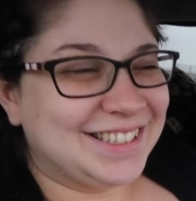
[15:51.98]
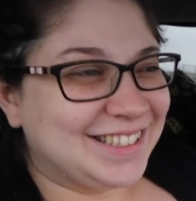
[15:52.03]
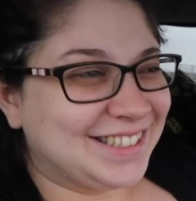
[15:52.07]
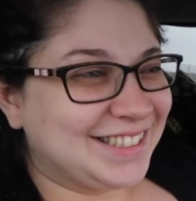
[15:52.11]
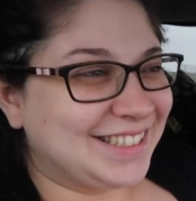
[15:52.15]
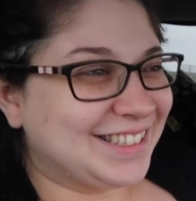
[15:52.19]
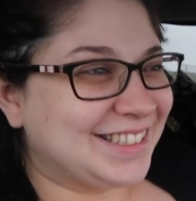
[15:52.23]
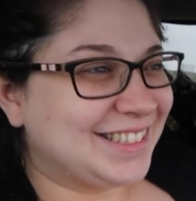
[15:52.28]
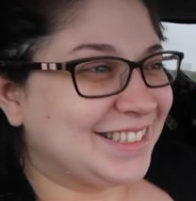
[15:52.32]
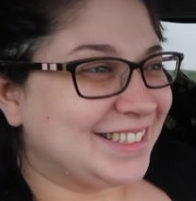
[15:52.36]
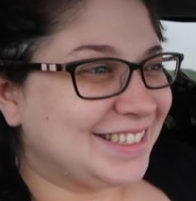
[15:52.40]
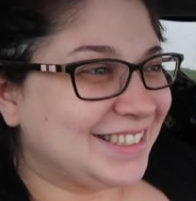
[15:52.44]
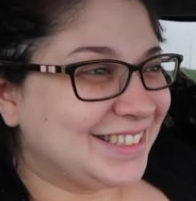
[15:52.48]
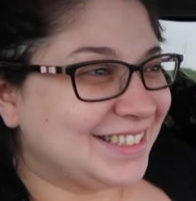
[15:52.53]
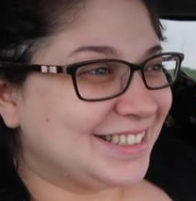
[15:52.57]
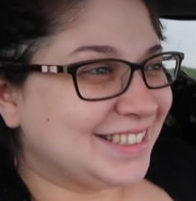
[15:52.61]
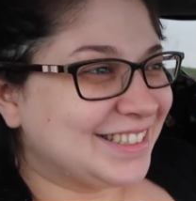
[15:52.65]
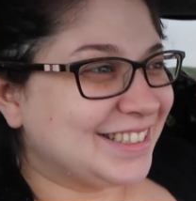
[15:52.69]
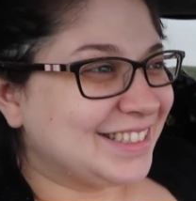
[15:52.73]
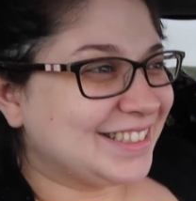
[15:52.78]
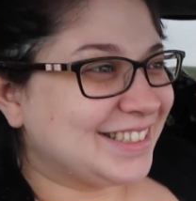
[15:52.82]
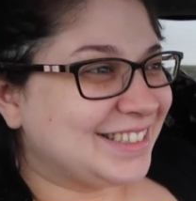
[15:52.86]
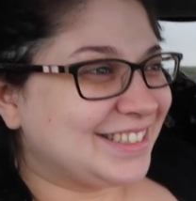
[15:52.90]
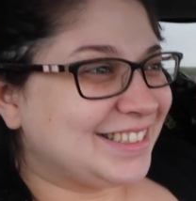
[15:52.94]

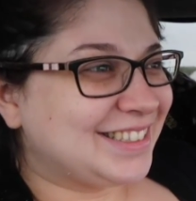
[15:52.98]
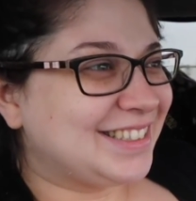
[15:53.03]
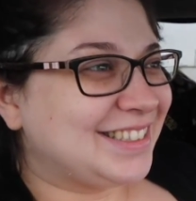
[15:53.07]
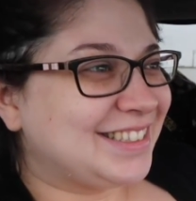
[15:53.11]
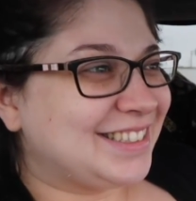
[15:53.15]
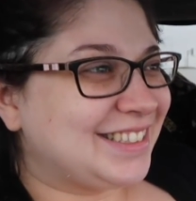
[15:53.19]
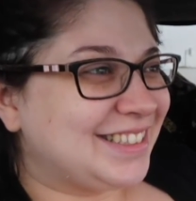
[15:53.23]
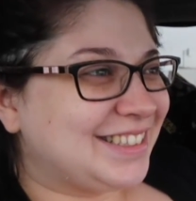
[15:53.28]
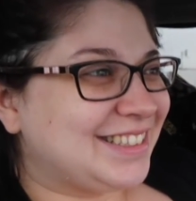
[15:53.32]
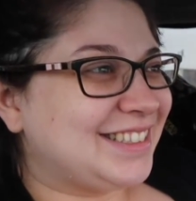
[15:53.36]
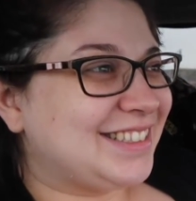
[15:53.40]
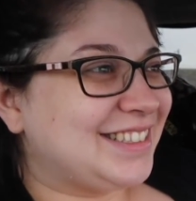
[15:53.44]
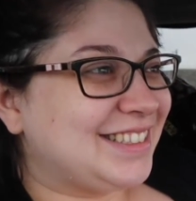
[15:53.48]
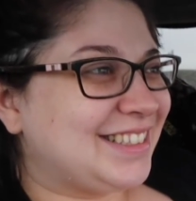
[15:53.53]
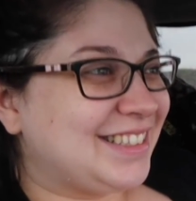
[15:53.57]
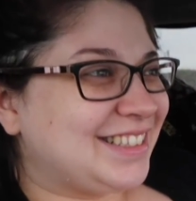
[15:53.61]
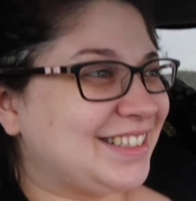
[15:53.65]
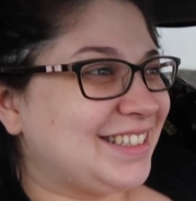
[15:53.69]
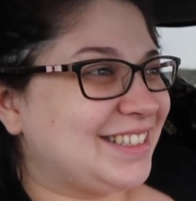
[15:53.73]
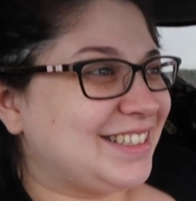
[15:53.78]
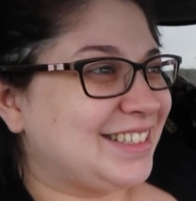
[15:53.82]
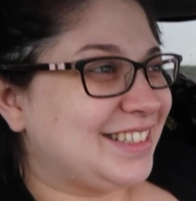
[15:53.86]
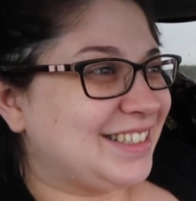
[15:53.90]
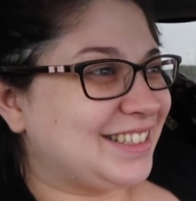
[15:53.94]

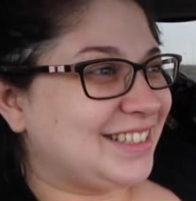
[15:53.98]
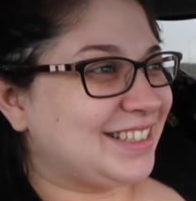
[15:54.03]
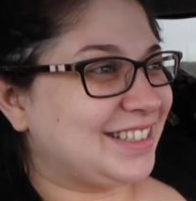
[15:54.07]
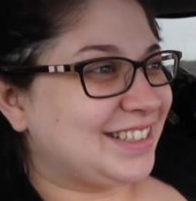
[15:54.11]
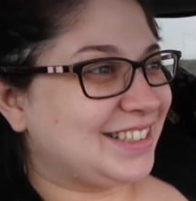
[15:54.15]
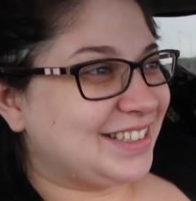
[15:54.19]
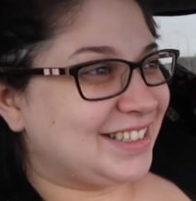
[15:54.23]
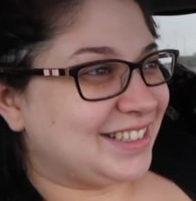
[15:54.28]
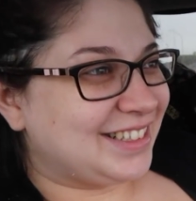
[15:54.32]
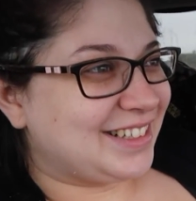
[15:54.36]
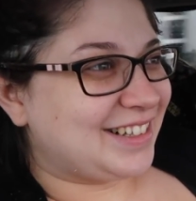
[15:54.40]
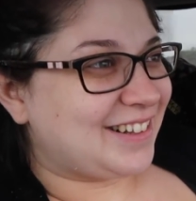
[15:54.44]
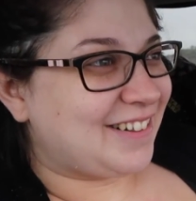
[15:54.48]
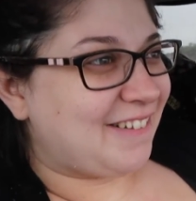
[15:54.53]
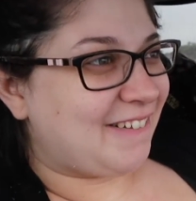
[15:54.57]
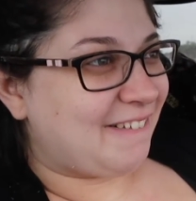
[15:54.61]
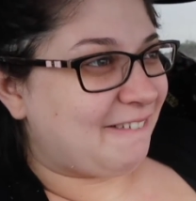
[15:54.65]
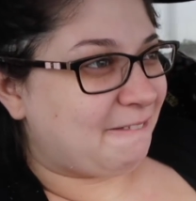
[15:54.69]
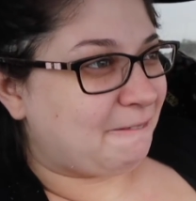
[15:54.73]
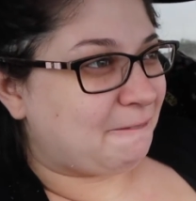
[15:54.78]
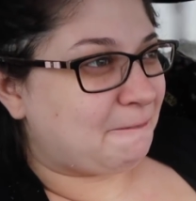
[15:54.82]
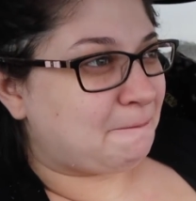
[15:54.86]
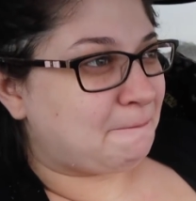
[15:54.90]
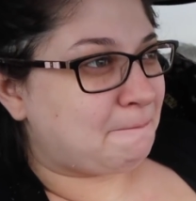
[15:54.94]

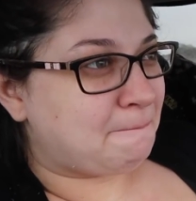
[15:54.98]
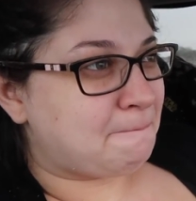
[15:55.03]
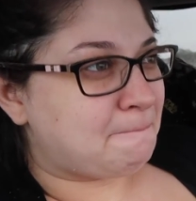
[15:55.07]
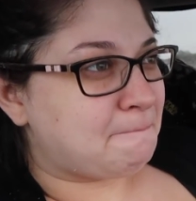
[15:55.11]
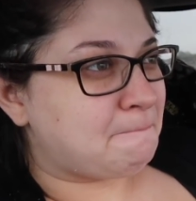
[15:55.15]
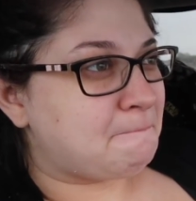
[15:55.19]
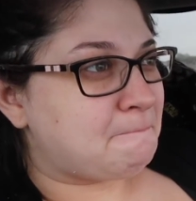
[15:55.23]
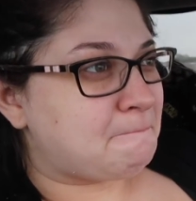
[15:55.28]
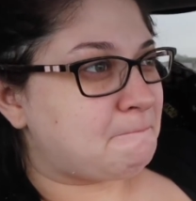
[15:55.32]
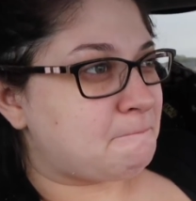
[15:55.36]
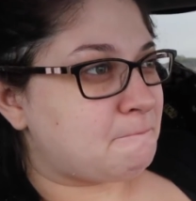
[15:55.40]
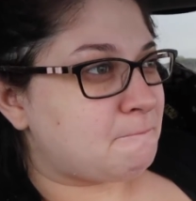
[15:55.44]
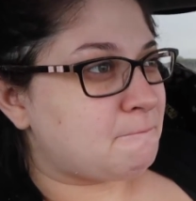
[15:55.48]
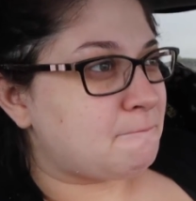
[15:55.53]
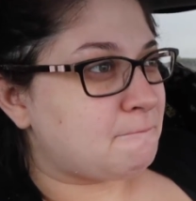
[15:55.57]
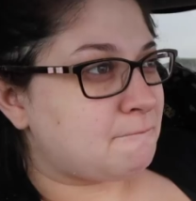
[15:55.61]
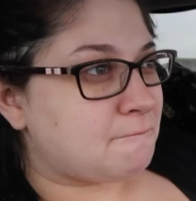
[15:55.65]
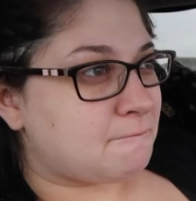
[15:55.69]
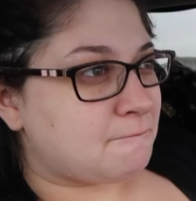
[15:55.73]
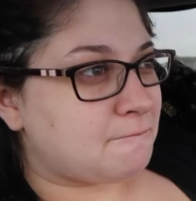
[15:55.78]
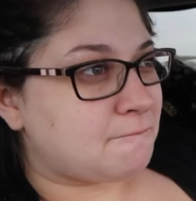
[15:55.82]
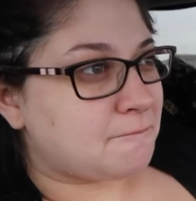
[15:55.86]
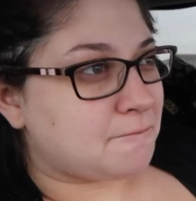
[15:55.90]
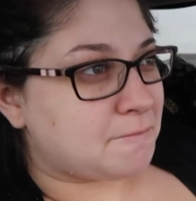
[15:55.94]

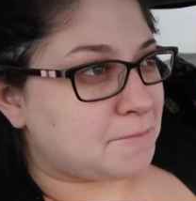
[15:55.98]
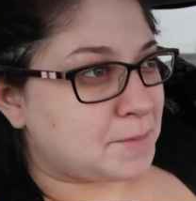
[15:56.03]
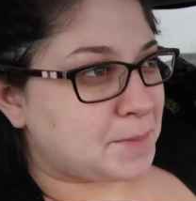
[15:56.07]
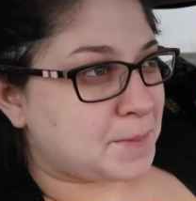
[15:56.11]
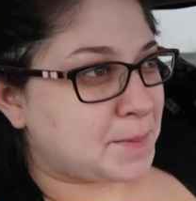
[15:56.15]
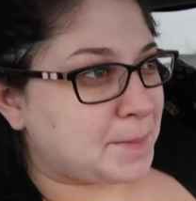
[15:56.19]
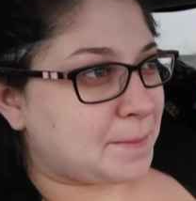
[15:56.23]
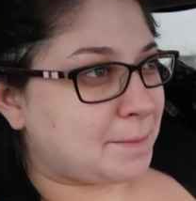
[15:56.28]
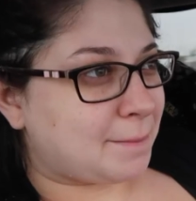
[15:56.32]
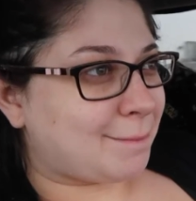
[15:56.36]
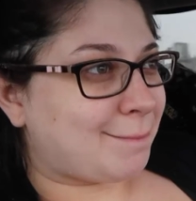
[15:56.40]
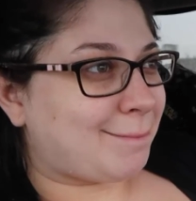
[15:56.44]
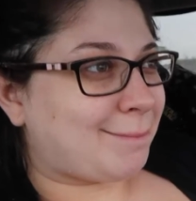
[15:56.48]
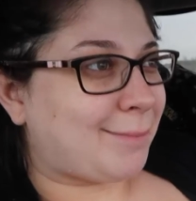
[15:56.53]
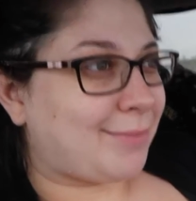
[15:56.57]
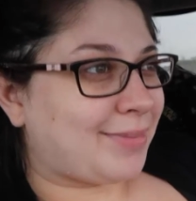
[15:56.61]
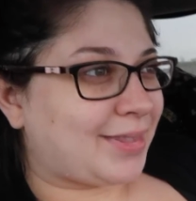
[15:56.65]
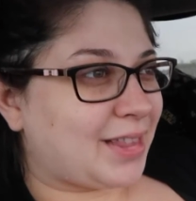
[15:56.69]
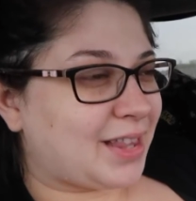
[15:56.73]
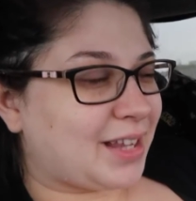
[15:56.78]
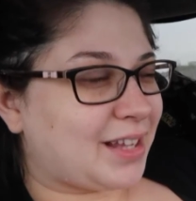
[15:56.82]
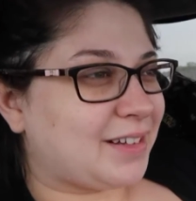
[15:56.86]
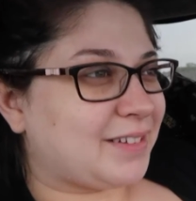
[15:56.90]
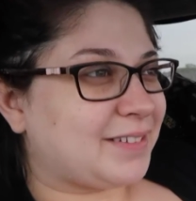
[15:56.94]

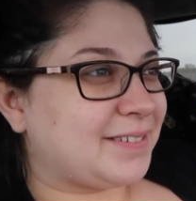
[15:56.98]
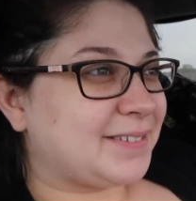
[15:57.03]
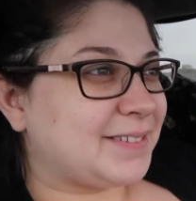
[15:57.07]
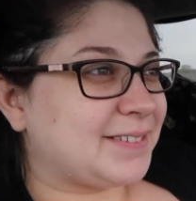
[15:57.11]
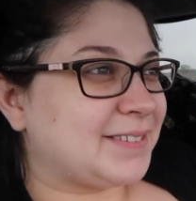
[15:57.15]
The person shown says nothing.